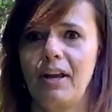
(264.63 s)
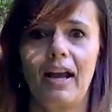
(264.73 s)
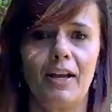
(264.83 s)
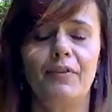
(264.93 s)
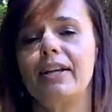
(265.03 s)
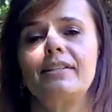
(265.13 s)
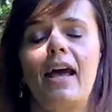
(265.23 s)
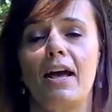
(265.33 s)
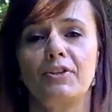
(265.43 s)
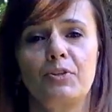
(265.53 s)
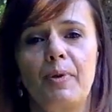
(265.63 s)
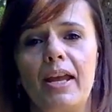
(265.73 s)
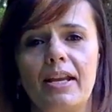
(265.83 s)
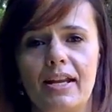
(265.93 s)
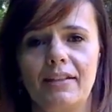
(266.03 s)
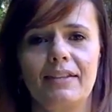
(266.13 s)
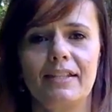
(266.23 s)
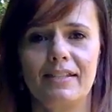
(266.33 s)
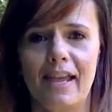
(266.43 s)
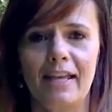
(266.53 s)
kind of exacerbating
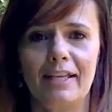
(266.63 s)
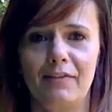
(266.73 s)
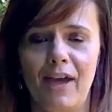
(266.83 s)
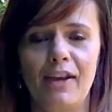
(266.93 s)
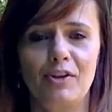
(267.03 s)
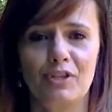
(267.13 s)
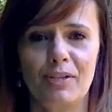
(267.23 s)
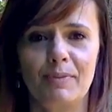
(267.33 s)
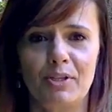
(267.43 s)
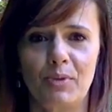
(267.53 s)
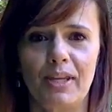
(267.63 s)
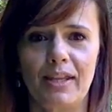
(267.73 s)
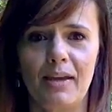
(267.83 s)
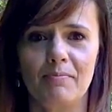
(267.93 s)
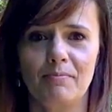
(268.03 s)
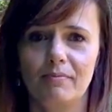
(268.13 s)
this negative energy between them.